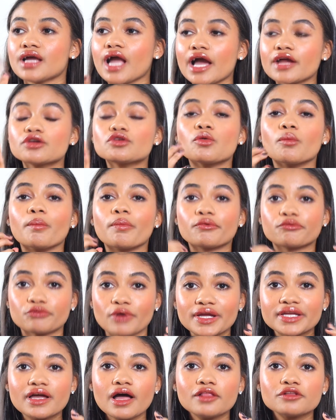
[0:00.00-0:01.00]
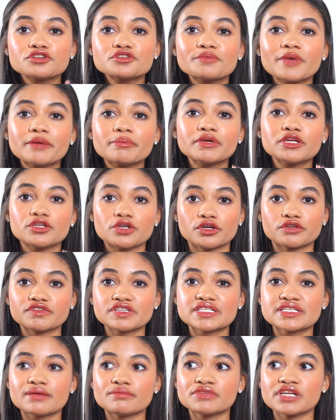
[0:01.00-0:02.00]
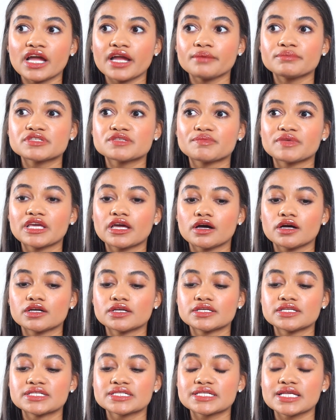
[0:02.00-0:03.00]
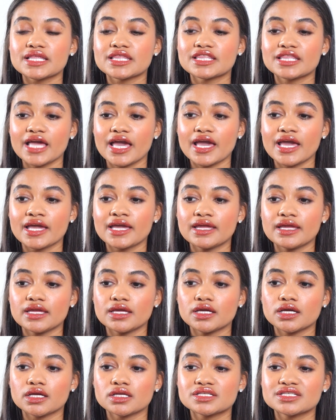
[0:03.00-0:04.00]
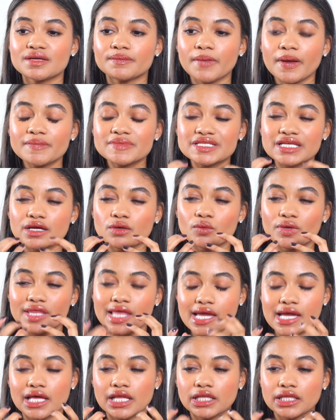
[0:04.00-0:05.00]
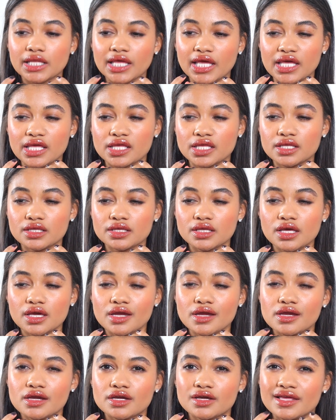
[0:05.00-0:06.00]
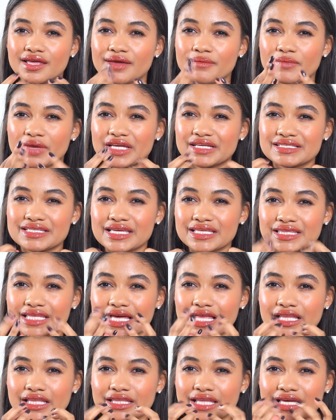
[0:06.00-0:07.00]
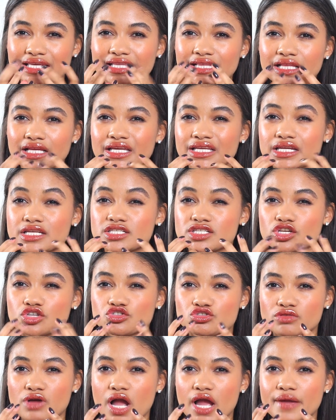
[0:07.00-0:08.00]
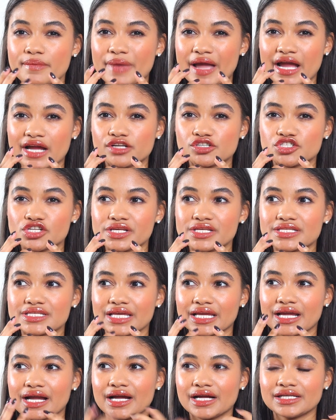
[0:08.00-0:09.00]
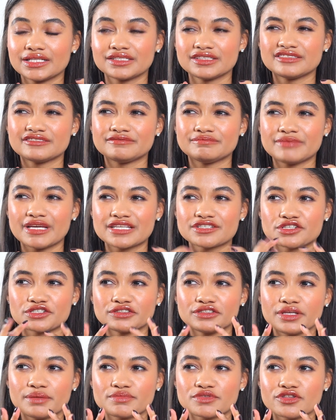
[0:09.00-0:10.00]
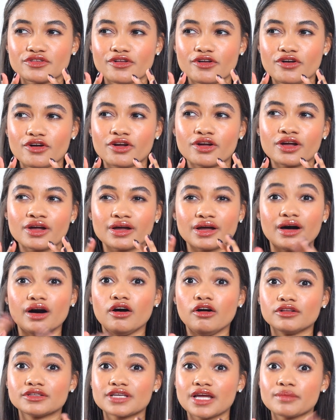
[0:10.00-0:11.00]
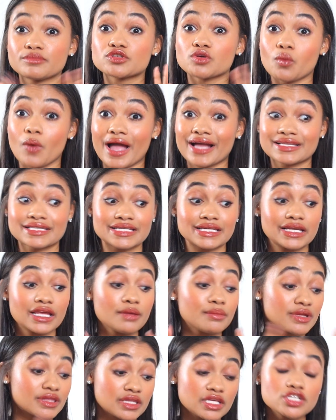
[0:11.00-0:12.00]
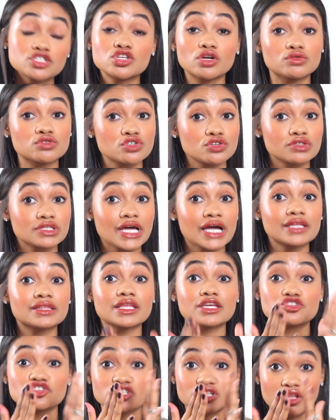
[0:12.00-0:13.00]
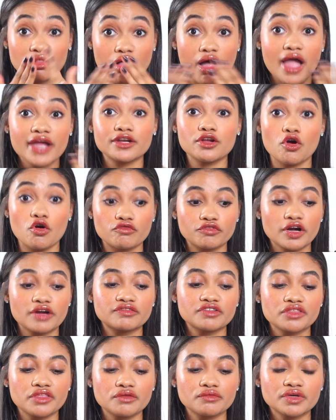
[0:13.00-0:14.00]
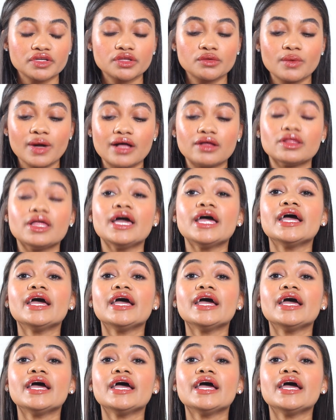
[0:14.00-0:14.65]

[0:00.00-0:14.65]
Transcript: I don't know, bright colors make me nervous sometimes because they, sometimes when they cling, it makes like the like clinginess to dry patches. It kind of makes your lips look all types of waxy. but these don't do that. They just glide over everything really well.